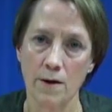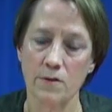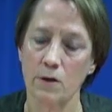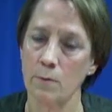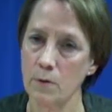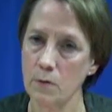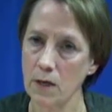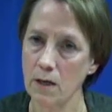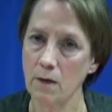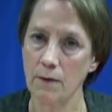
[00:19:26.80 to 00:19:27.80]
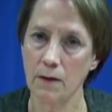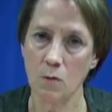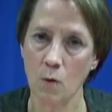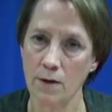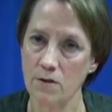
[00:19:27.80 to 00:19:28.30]
It's communicating that
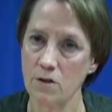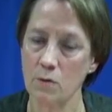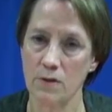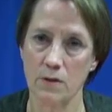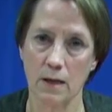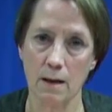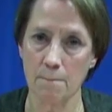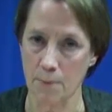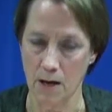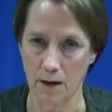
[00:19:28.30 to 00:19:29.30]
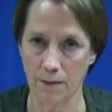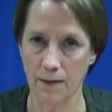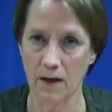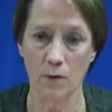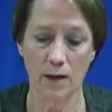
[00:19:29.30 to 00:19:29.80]
he wants to escape
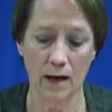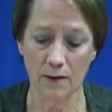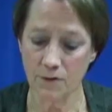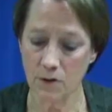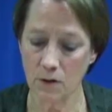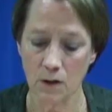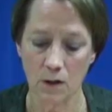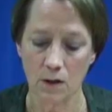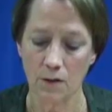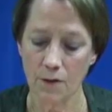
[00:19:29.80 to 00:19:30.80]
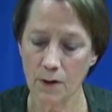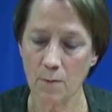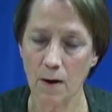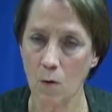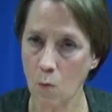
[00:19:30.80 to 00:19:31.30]
math, and we have to
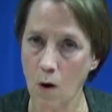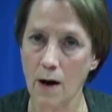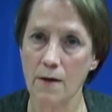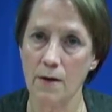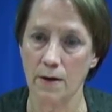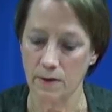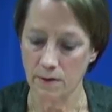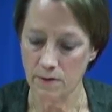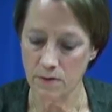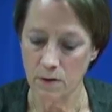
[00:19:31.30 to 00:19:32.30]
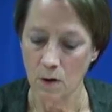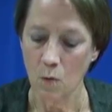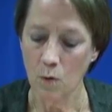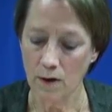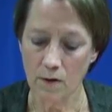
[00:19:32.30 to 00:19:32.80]
think about why that is.
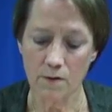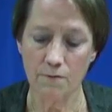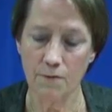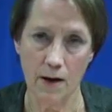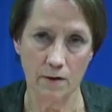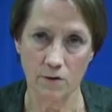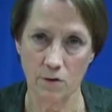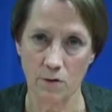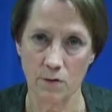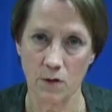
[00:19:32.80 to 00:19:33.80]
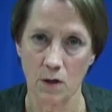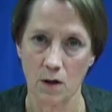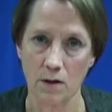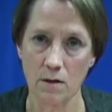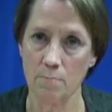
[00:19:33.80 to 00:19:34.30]
What are the factors
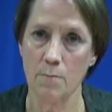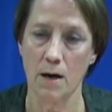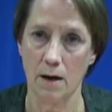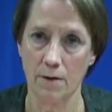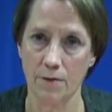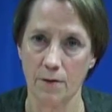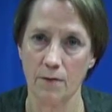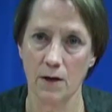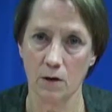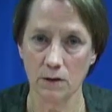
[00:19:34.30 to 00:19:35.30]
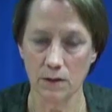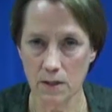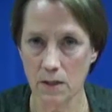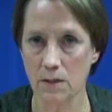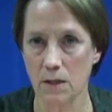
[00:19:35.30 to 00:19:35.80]
in math that are
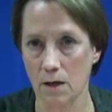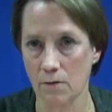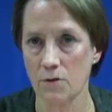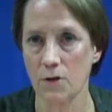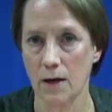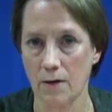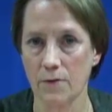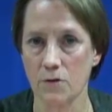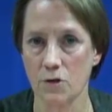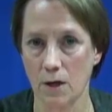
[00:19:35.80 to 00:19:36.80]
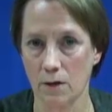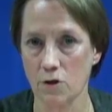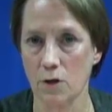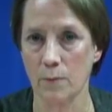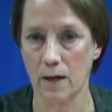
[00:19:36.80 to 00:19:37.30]
leading Dan to have this
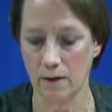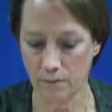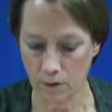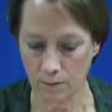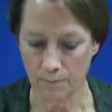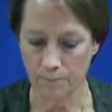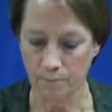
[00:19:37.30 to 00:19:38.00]
challenging behavior?